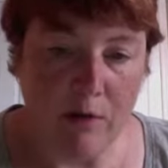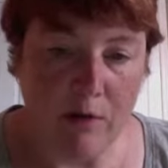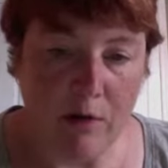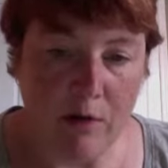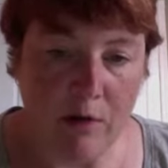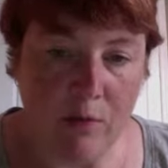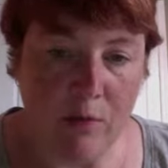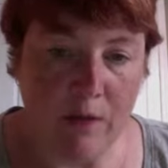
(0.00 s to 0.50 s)

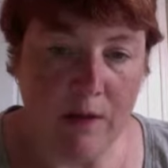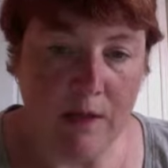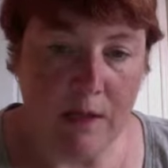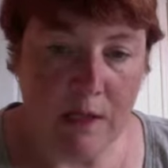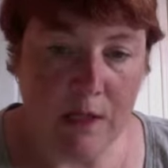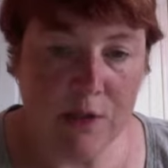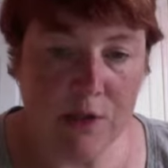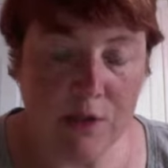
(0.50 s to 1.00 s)
do when the
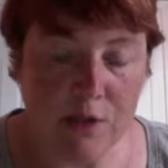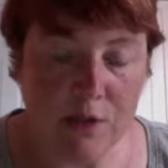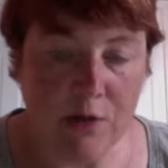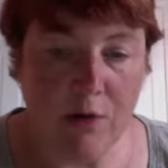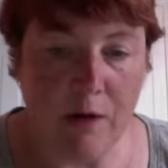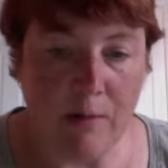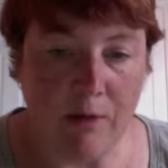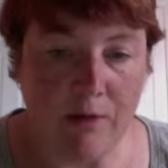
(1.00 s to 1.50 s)
teachers
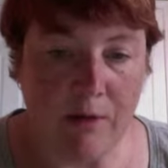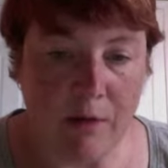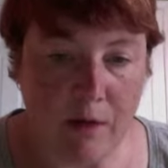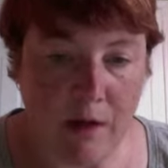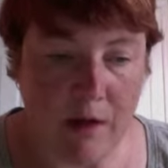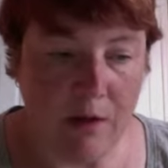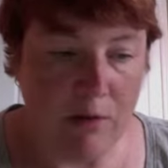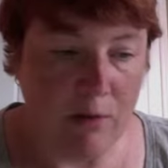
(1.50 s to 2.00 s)
are able to
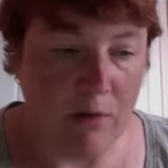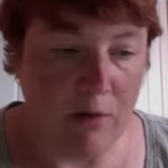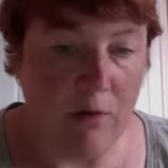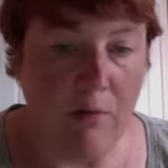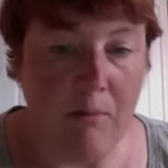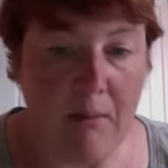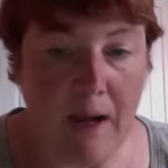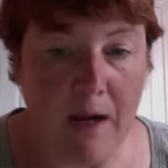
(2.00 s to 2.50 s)
think through
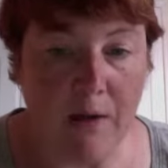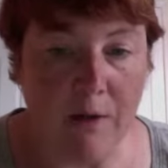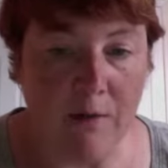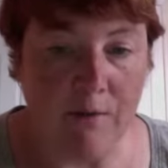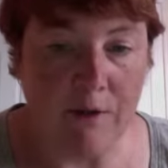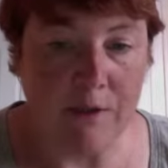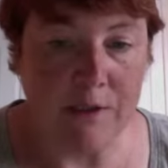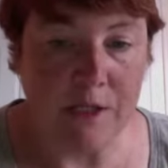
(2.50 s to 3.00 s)
and make
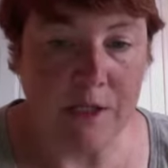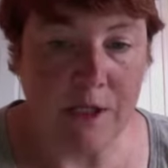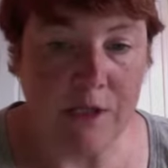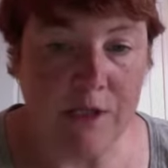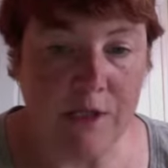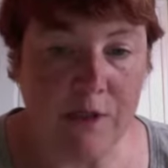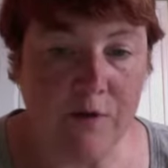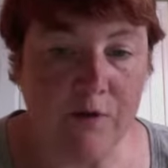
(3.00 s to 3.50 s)

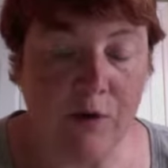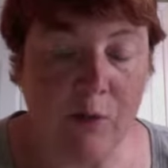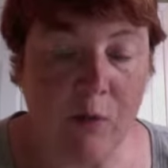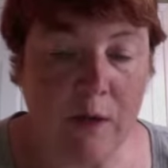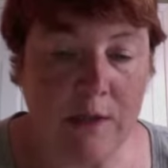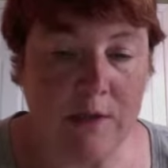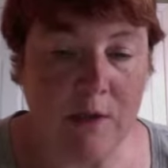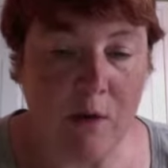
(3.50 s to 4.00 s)
conversations for
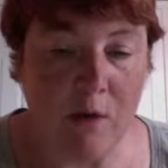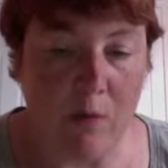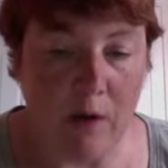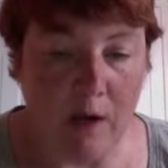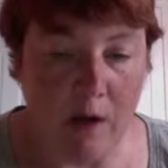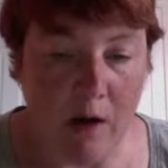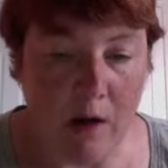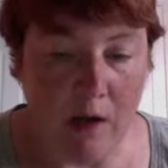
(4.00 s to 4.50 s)
what's
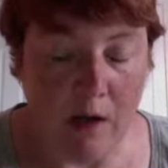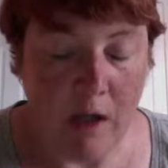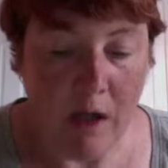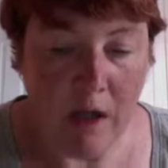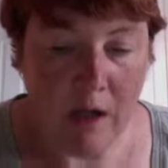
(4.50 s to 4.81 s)
going on.